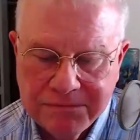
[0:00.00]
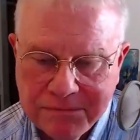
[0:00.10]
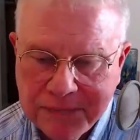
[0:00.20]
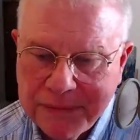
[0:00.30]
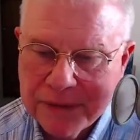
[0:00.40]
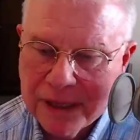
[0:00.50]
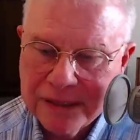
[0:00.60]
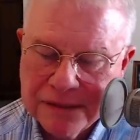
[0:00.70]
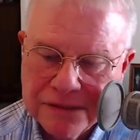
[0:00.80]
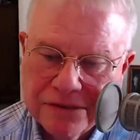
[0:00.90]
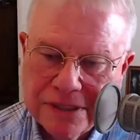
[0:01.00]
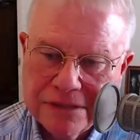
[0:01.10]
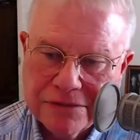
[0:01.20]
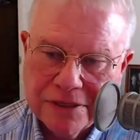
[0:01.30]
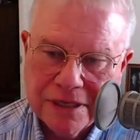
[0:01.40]
people like this
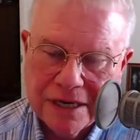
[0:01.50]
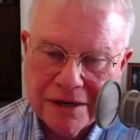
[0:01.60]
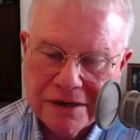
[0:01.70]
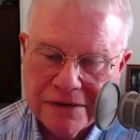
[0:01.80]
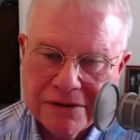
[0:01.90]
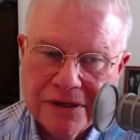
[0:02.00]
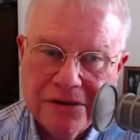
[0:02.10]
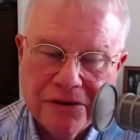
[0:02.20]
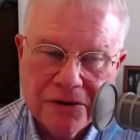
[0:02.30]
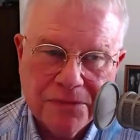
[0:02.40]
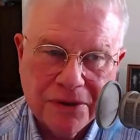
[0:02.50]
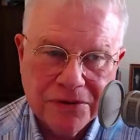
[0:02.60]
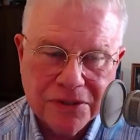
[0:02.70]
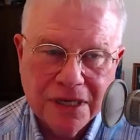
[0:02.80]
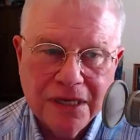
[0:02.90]
Greenstreet character in the New York
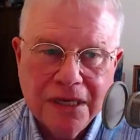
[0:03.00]
Post